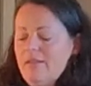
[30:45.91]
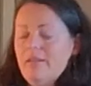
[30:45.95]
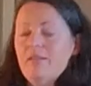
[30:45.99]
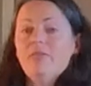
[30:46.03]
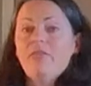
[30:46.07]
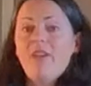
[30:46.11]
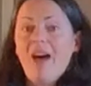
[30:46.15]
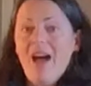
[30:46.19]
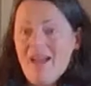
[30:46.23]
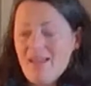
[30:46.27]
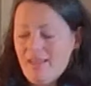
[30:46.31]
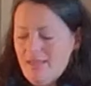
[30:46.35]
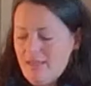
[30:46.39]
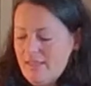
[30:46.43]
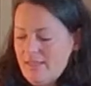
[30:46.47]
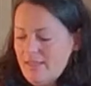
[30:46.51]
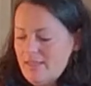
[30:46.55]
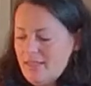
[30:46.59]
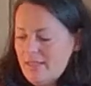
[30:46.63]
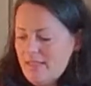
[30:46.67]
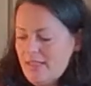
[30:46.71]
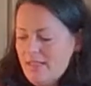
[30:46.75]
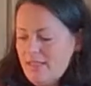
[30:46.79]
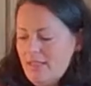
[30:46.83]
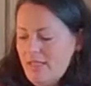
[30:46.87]

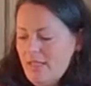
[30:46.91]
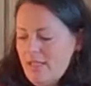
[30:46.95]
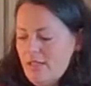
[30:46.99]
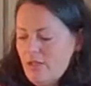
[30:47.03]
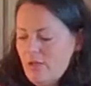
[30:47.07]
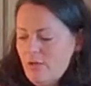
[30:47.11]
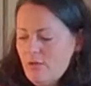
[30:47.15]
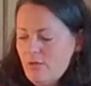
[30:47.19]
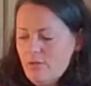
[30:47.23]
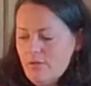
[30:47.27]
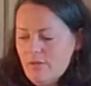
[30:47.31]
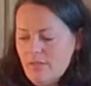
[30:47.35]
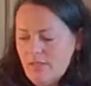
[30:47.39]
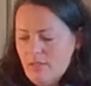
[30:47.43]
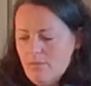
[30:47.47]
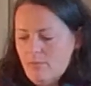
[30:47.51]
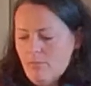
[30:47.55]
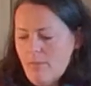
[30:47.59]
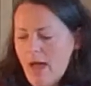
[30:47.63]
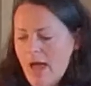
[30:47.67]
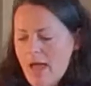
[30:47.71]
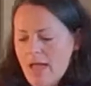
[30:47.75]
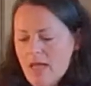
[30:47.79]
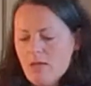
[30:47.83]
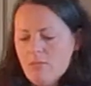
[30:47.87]
Violence continues in
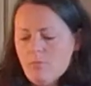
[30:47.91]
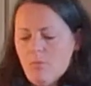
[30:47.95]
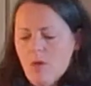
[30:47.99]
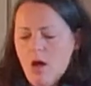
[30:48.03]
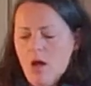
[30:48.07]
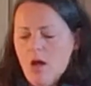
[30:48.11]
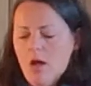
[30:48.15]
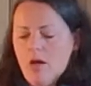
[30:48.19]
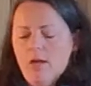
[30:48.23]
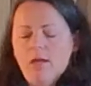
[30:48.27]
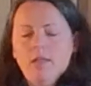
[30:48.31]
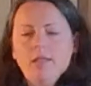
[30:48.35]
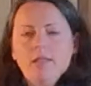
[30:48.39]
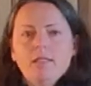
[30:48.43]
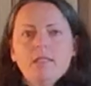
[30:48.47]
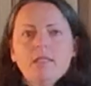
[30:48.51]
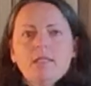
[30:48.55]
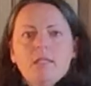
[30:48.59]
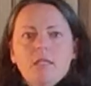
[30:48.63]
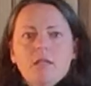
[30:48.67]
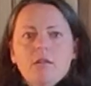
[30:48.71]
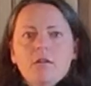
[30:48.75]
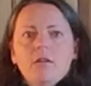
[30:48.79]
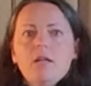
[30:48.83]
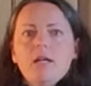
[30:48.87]
Myanmar and
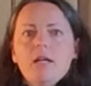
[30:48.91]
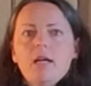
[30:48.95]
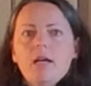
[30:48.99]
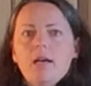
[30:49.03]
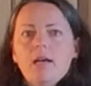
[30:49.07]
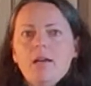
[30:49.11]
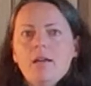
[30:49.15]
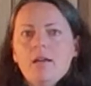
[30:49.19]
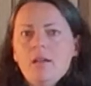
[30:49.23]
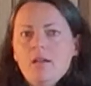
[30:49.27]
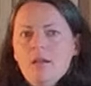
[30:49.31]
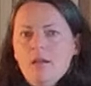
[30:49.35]
Syria.